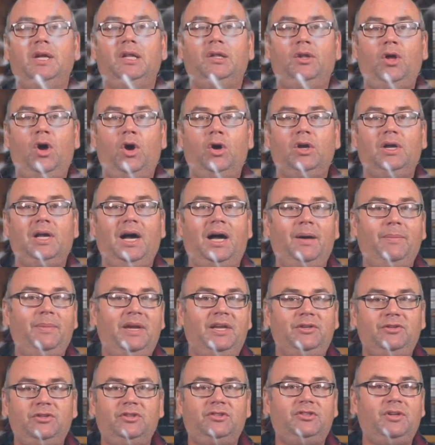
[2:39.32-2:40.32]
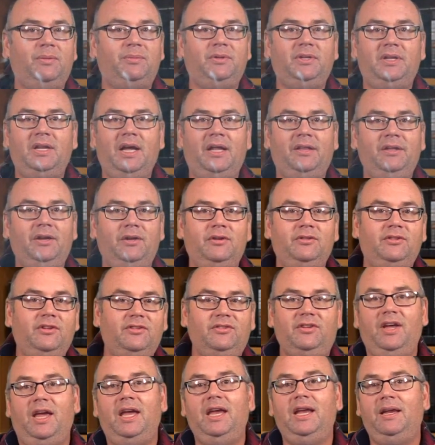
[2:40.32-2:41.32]
a long comment, just something down there that
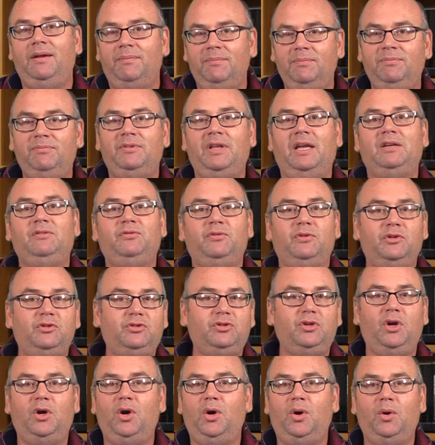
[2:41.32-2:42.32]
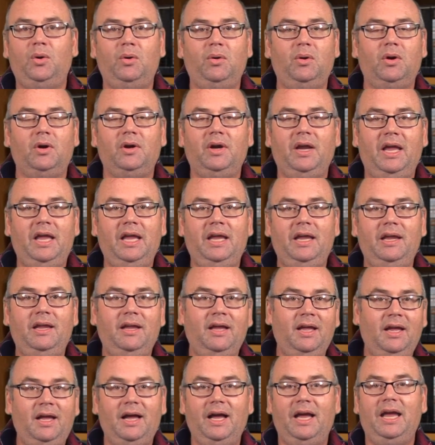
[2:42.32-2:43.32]
says, hey, thanks for the show, or
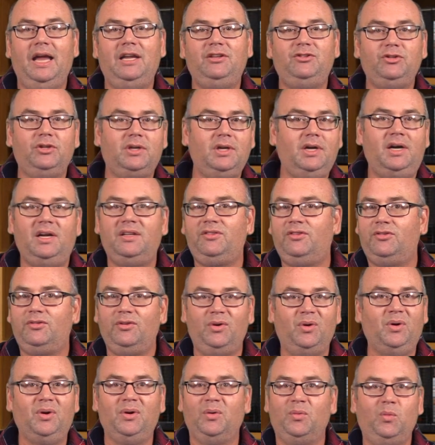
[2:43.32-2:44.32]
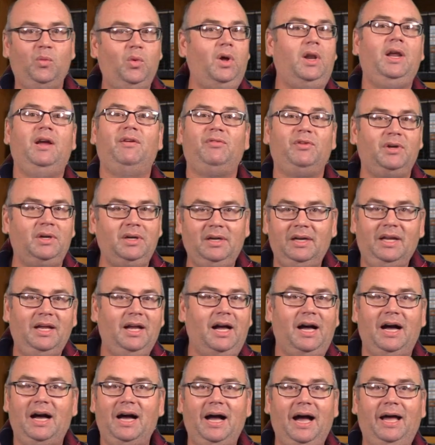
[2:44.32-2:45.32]
hey, I hate your guts, or whatever.
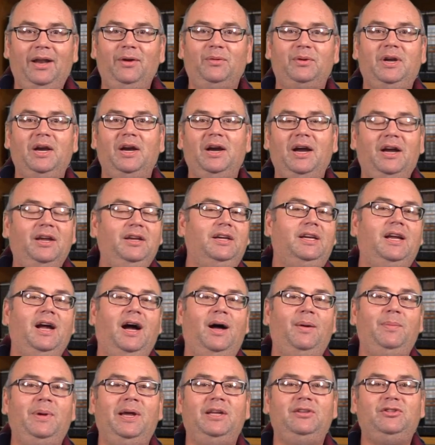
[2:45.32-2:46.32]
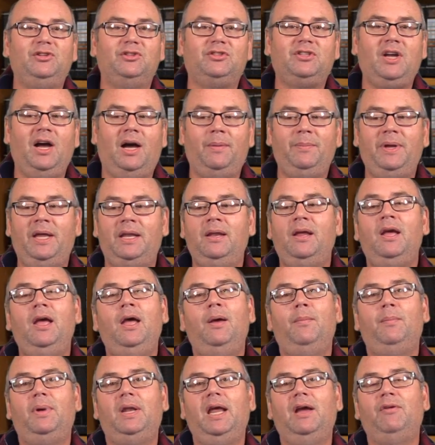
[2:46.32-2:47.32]
I don't care how you comment, just comment.
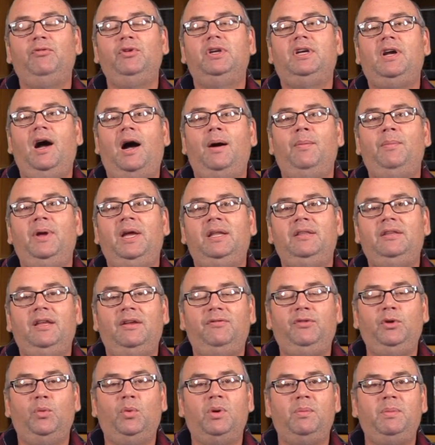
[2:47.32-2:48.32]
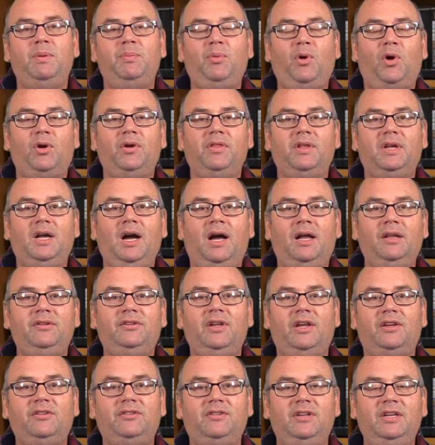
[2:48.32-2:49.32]
But every comment, if you want to be part of the
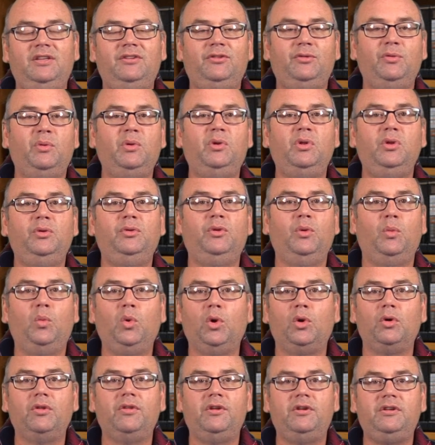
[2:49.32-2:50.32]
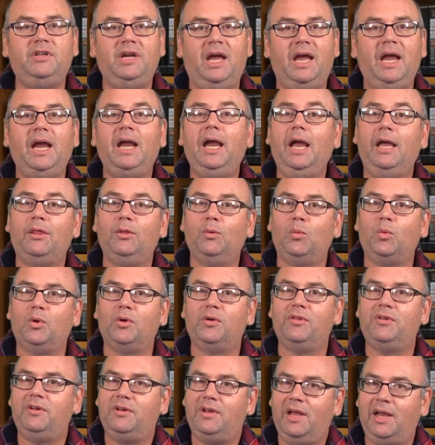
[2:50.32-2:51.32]
contest, needs to include the word of the day, and the word
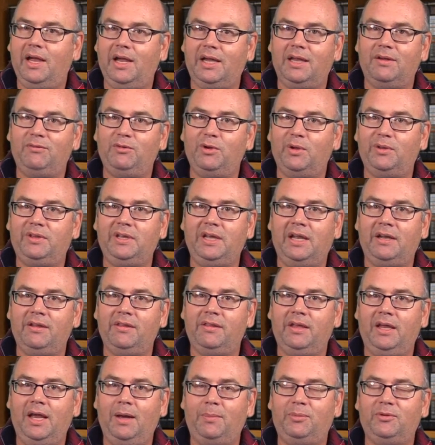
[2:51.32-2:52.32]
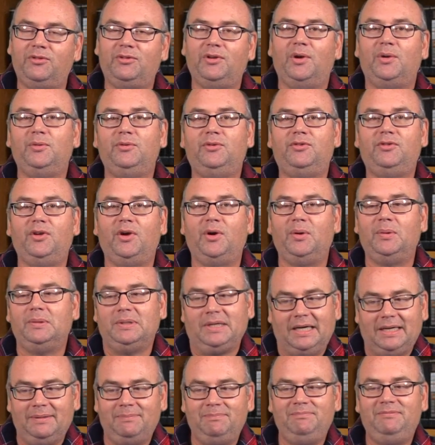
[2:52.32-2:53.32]
of the day I give you at the end of the episode.
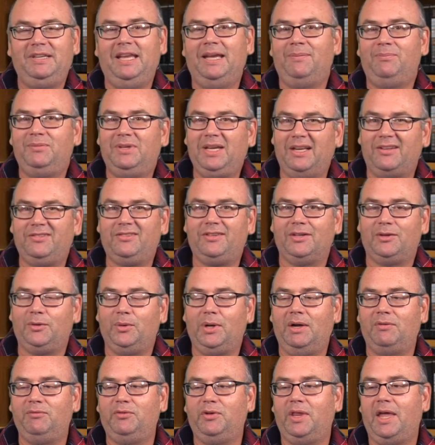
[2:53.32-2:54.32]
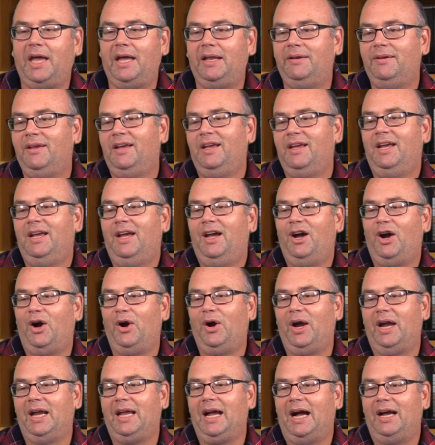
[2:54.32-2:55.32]
So, yep, you got to stick around for that. All
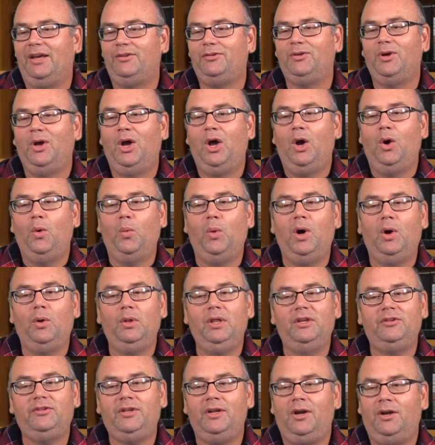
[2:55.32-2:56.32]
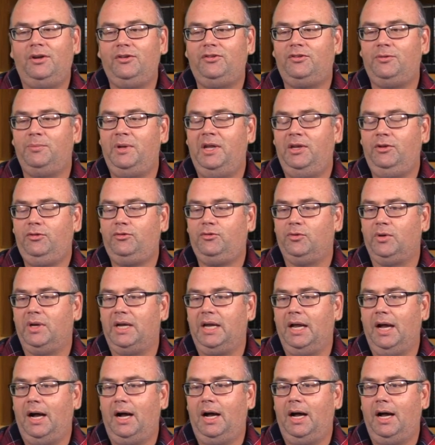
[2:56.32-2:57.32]
right, guys. Well, let's get on to some
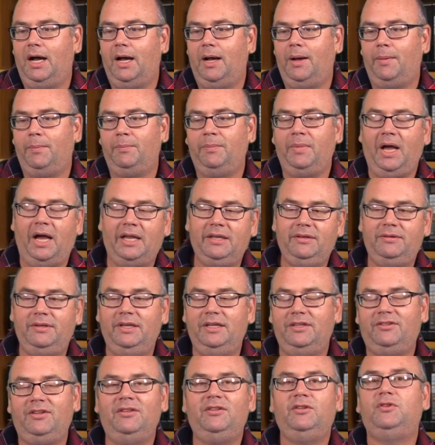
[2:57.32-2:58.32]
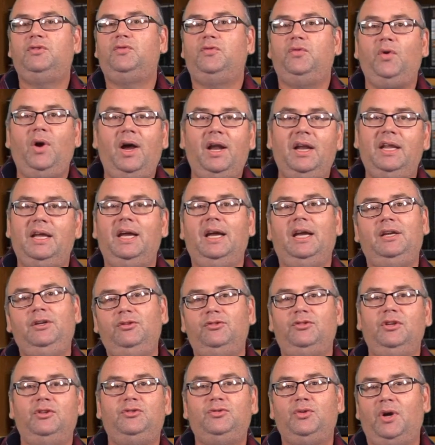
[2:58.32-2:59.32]
history. Since it's Friday, I
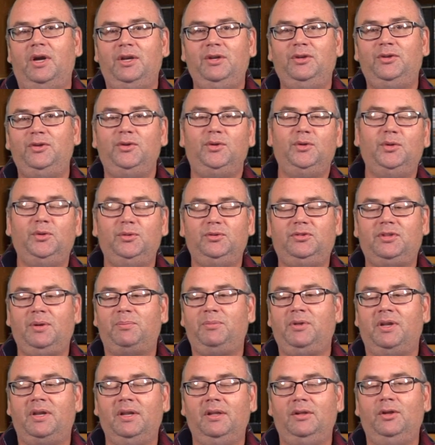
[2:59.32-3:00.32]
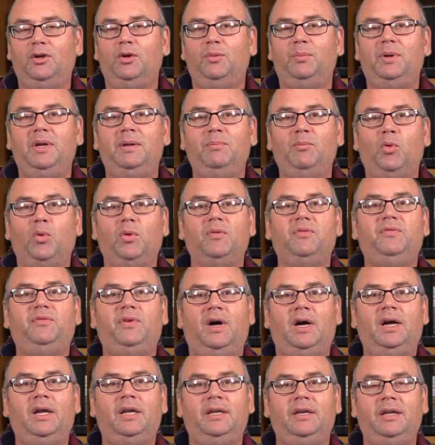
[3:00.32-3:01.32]
usually try and do something a little bit more
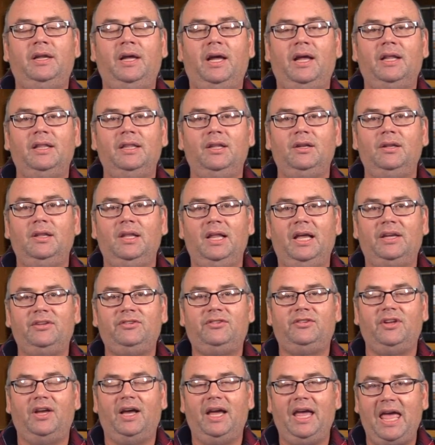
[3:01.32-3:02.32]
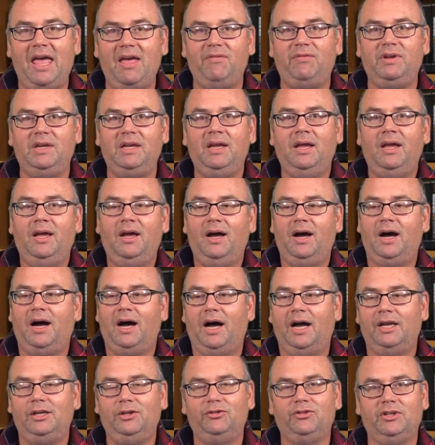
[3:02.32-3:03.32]
fun and a little less heavy.
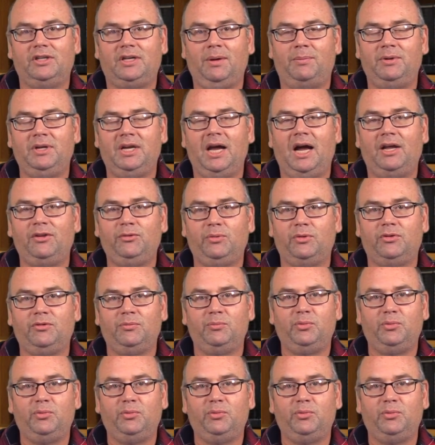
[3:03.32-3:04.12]
I usually come to you guys with some